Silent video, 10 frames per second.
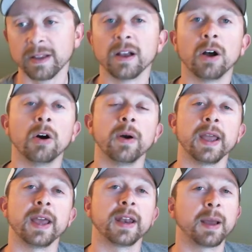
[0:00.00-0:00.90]
Oh,
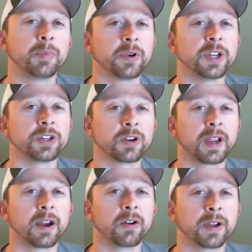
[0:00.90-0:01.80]
and I'm pretty sure
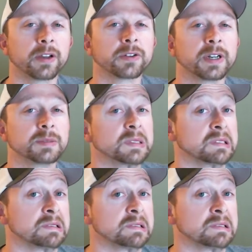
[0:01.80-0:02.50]
Carol killed her husband.